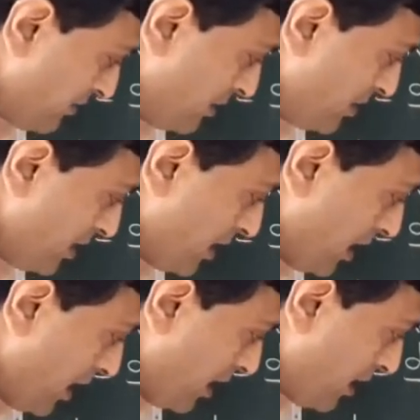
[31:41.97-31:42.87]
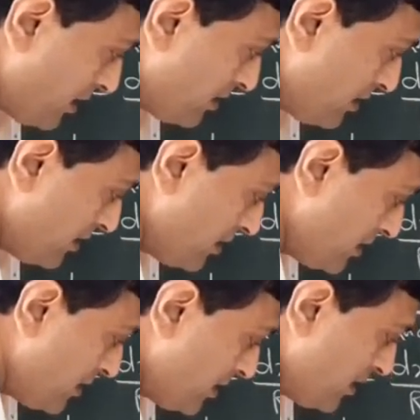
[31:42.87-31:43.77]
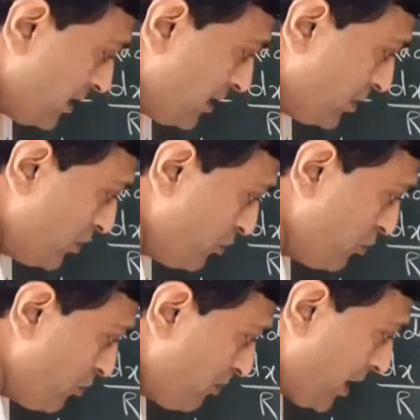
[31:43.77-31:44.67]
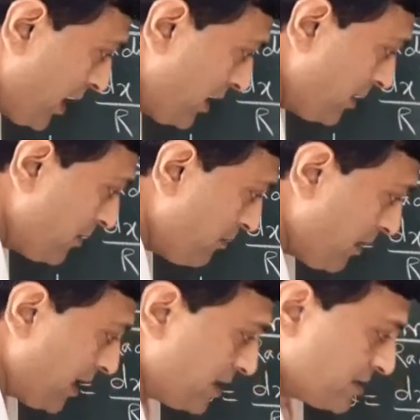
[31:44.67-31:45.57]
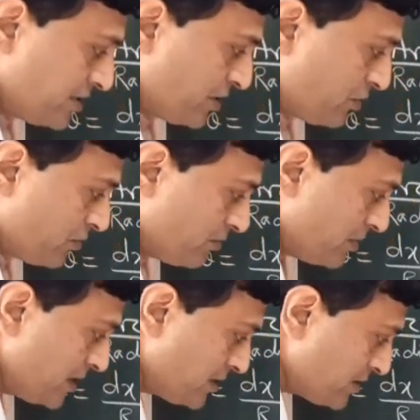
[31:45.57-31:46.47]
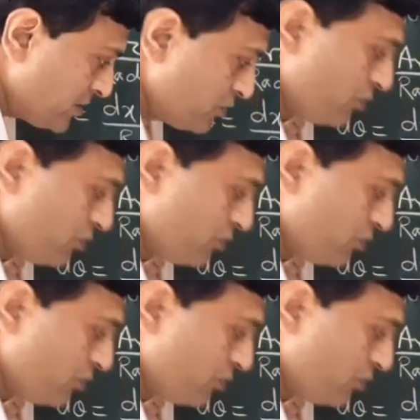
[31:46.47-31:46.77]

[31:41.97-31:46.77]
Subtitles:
will be r 2 pi minus 0, means 2